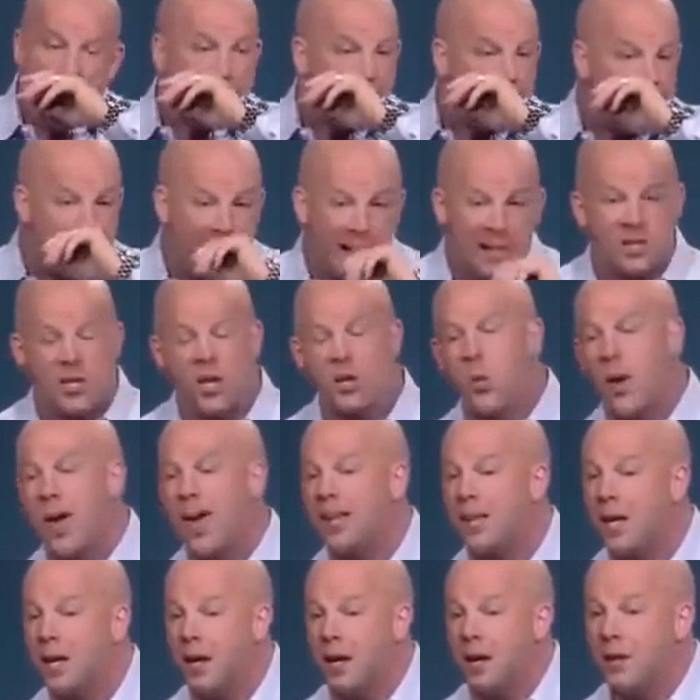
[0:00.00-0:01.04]
Then we had
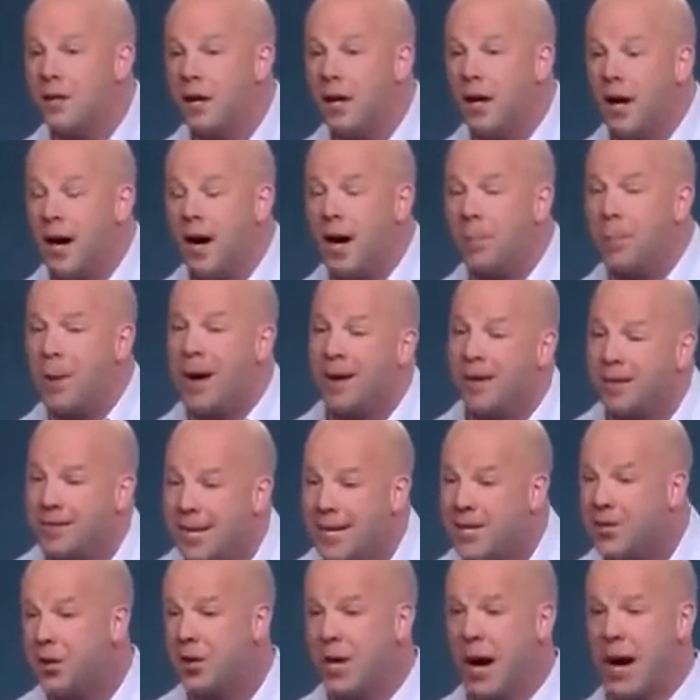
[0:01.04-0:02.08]
the
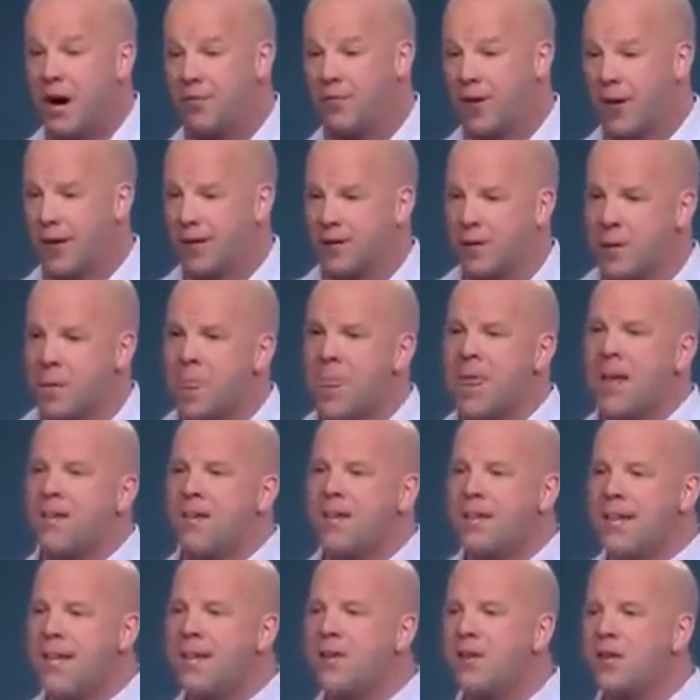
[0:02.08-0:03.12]
parent-teacher conference. The
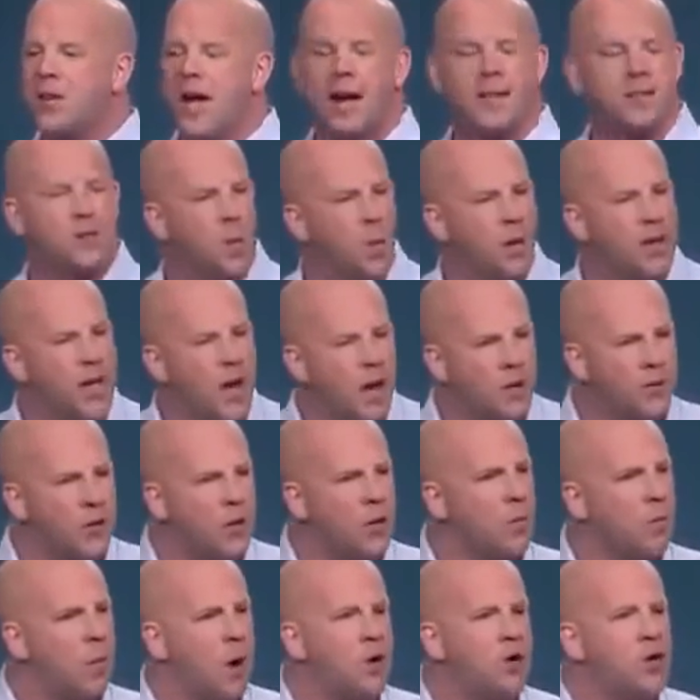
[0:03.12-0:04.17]
teacher's like, so what do y'all do
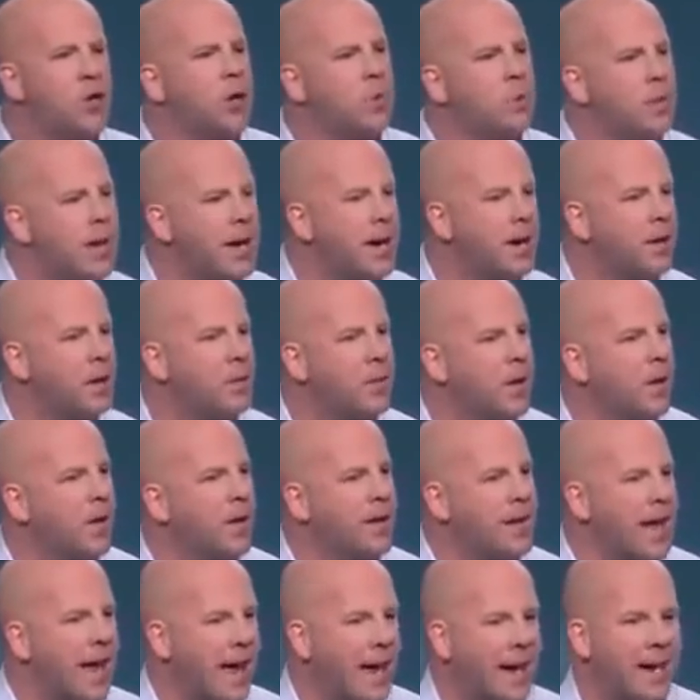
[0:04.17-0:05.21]
that both you can be here in the middle of
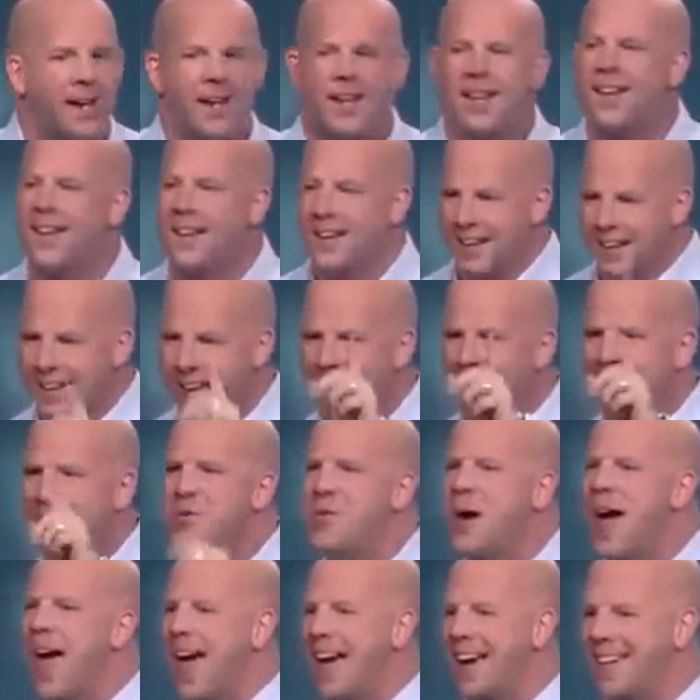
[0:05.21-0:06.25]
the day? Glad
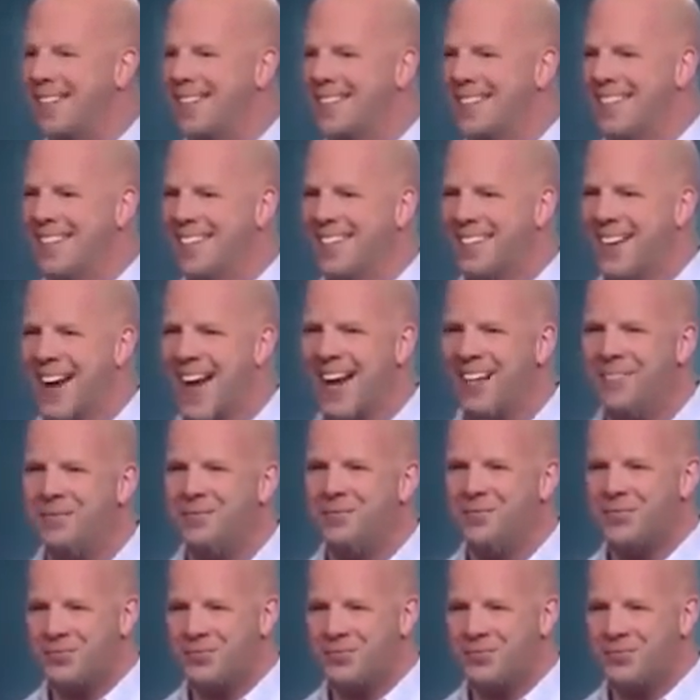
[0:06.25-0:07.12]
you asked, right?